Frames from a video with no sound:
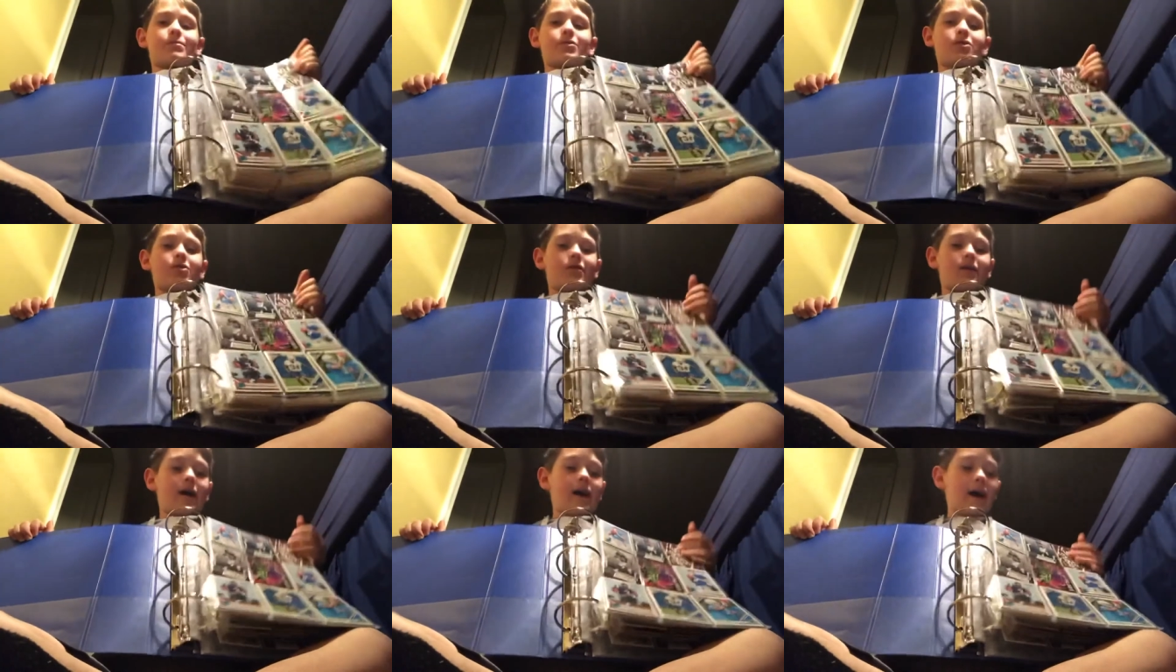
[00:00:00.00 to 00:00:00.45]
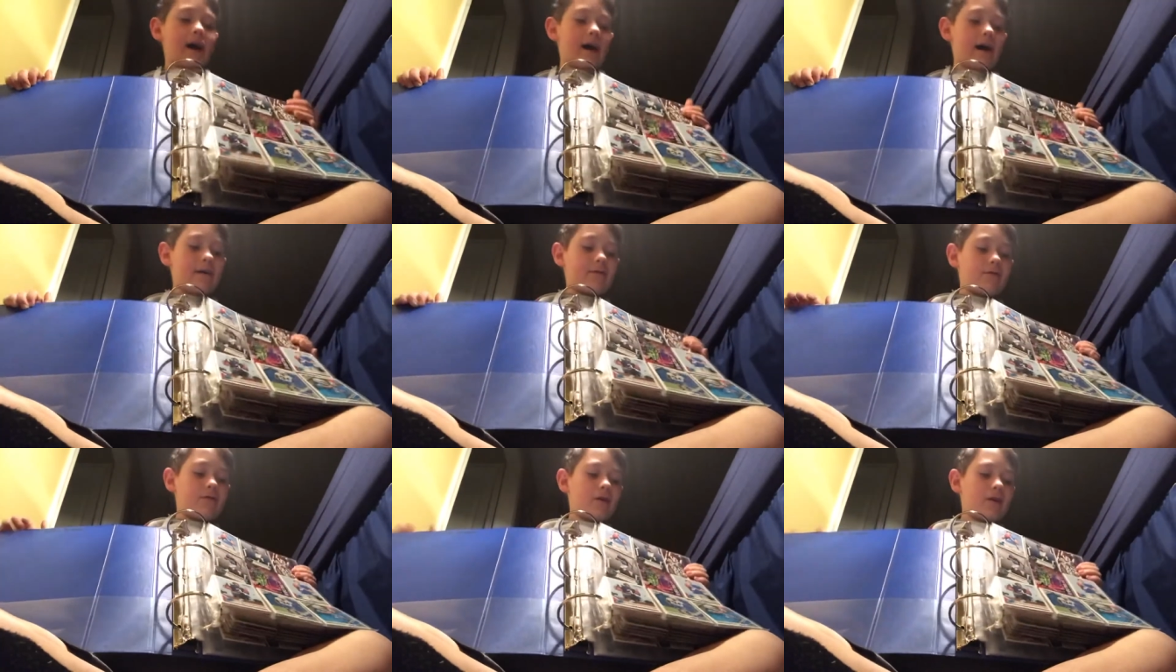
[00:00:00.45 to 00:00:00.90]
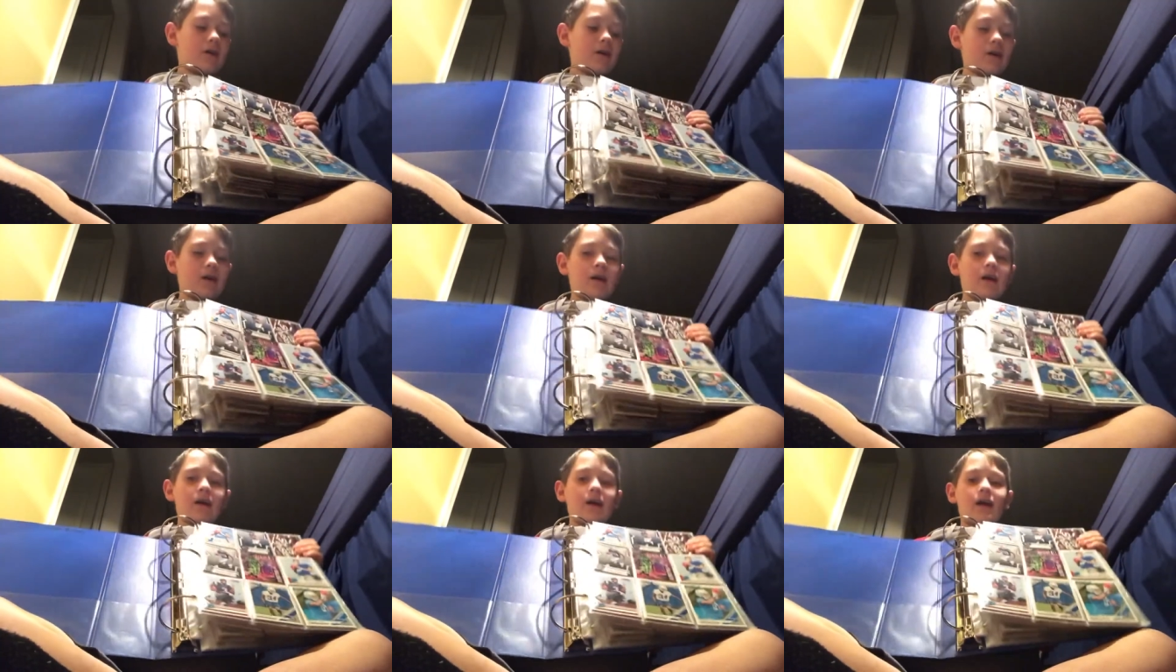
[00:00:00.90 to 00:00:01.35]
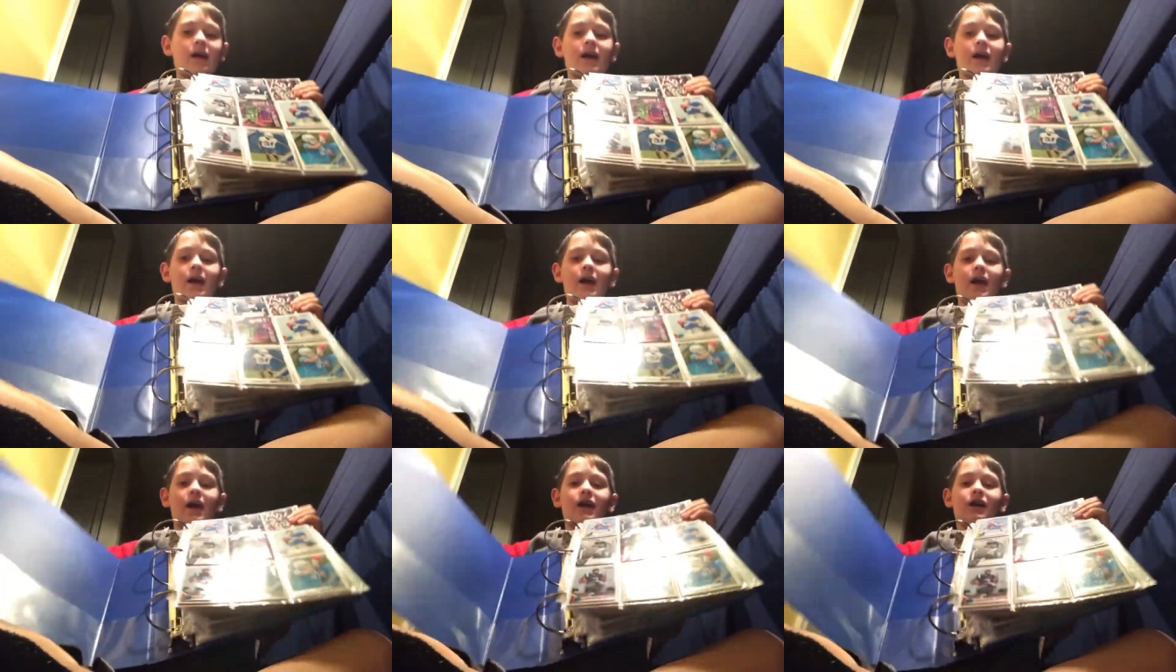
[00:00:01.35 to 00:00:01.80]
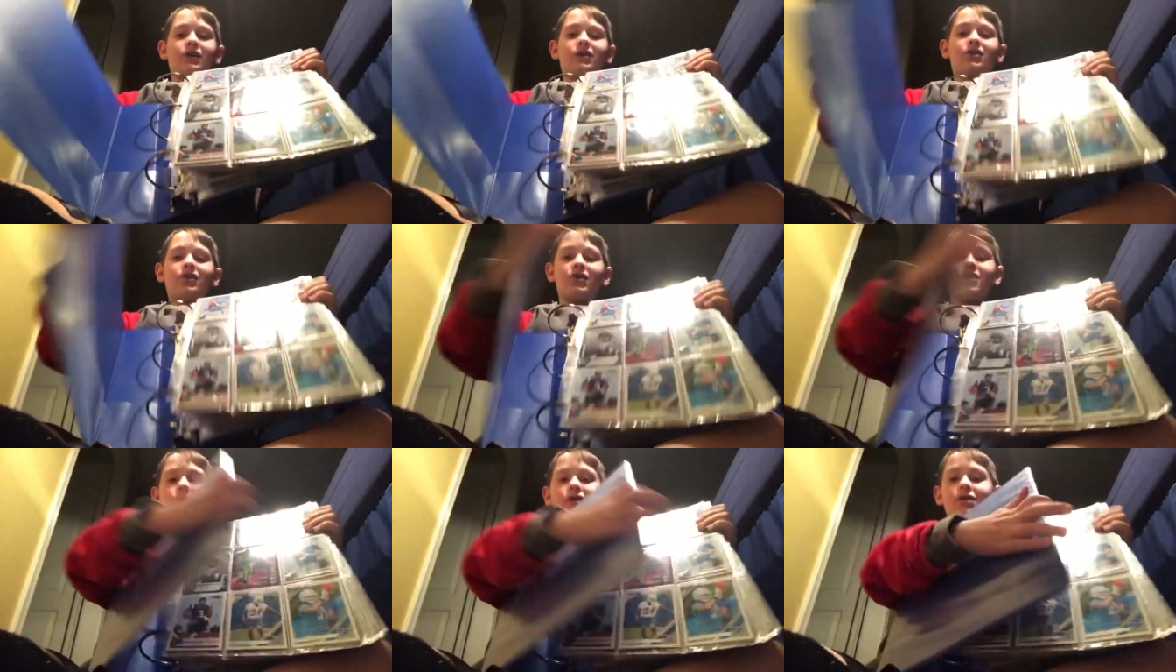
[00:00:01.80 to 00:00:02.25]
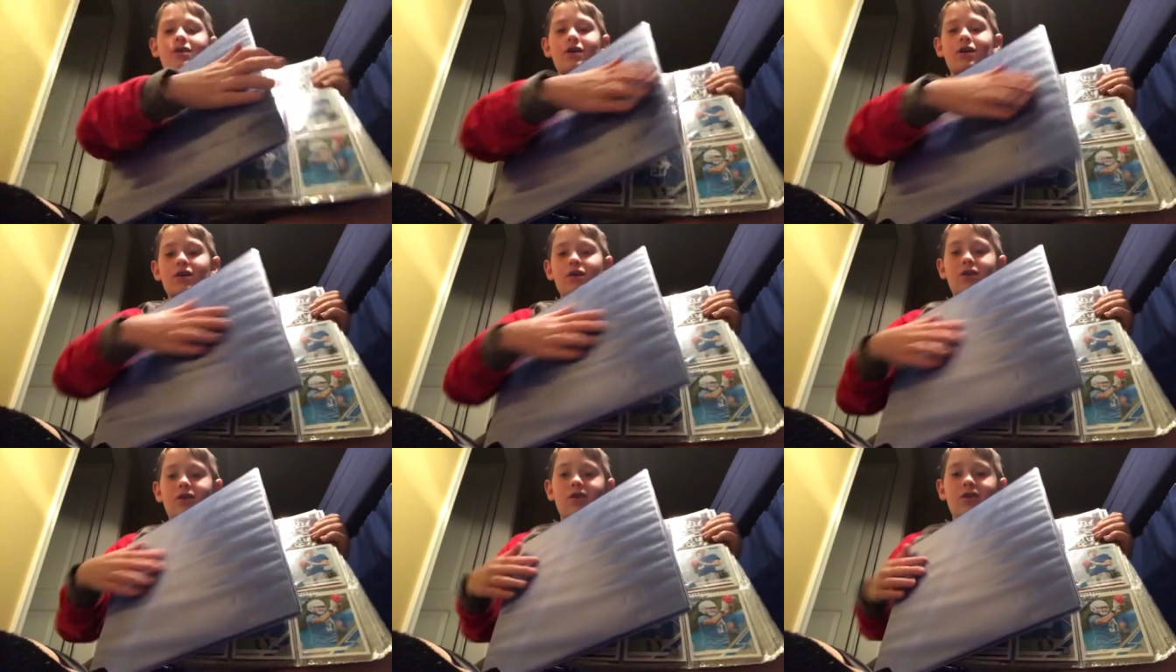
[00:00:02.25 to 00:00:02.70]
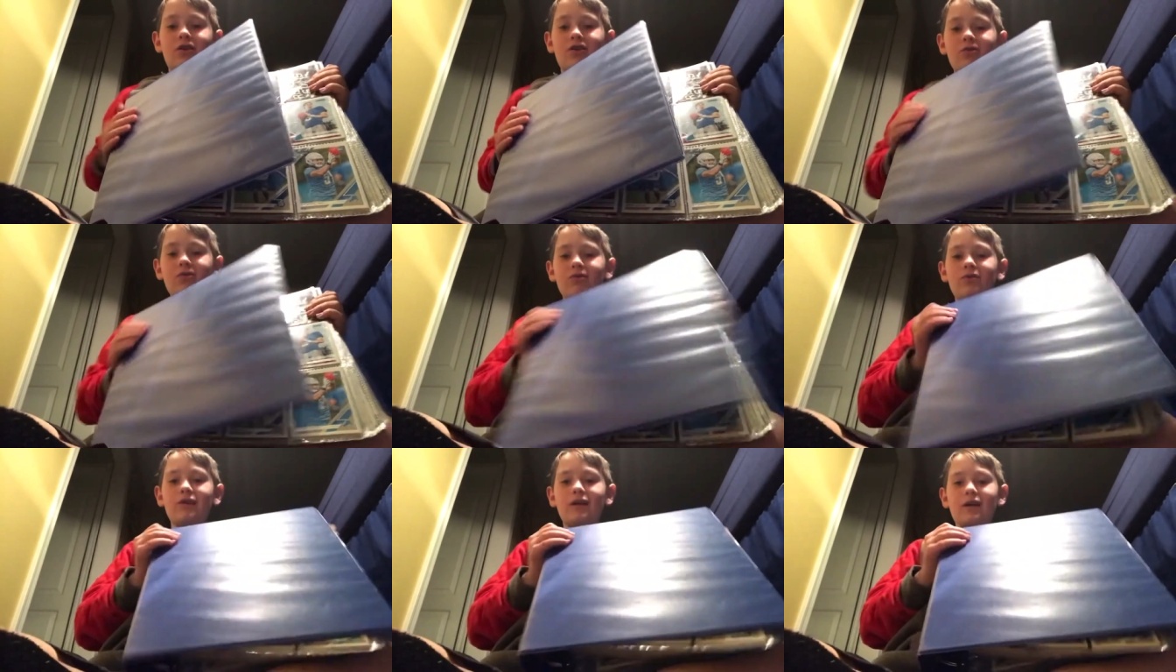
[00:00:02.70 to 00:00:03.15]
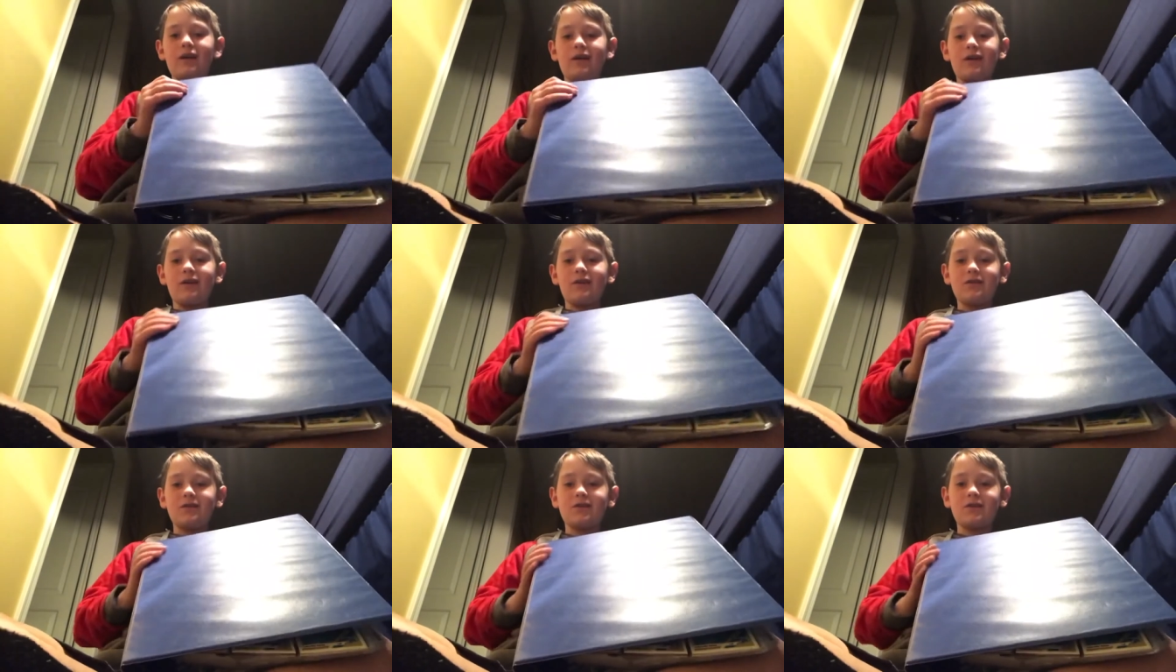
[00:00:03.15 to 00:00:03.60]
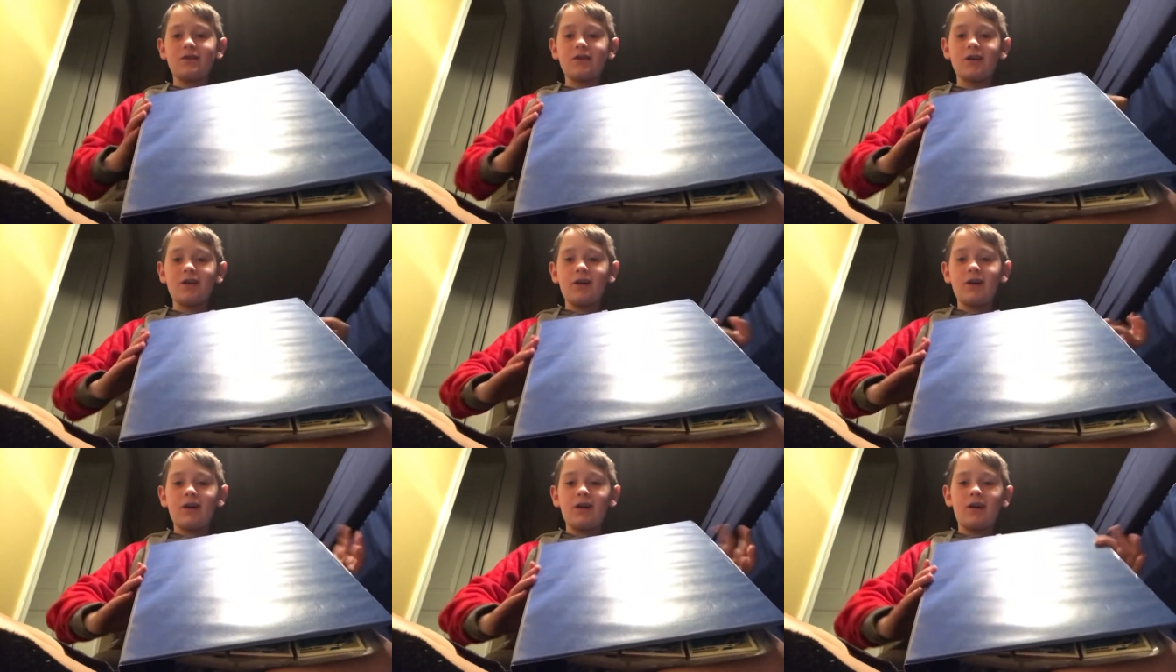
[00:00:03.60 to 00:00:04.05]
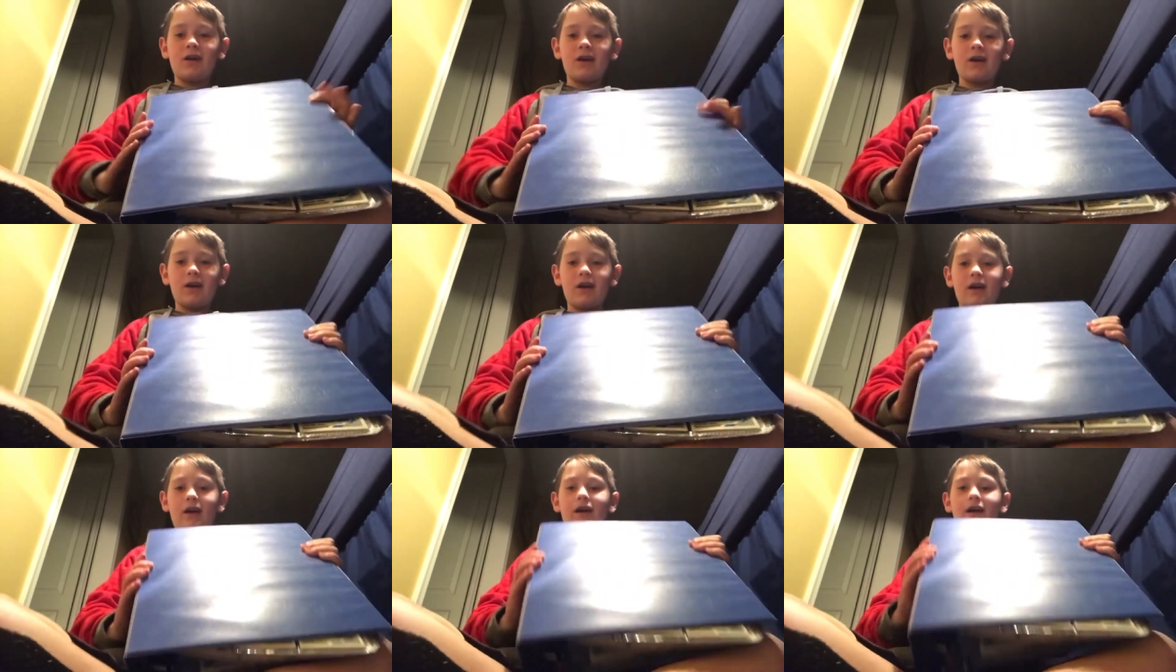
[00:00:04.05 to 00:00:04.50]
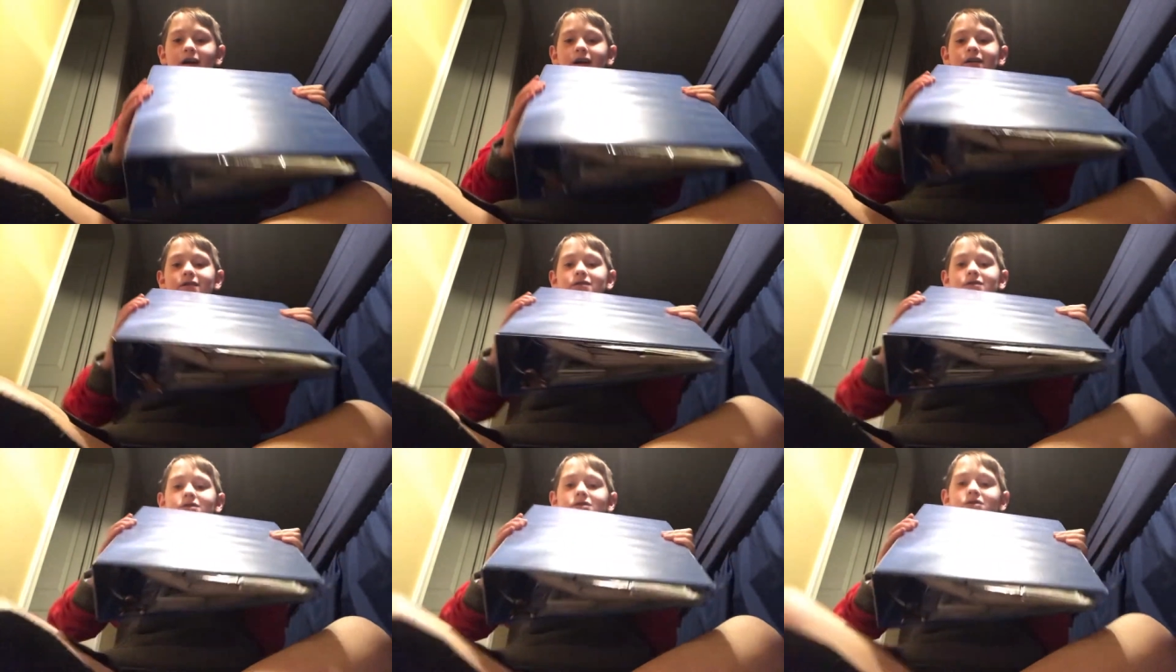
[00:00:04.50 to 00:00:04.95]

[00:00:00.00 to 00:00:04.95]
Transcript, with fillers: you have a good New Year's and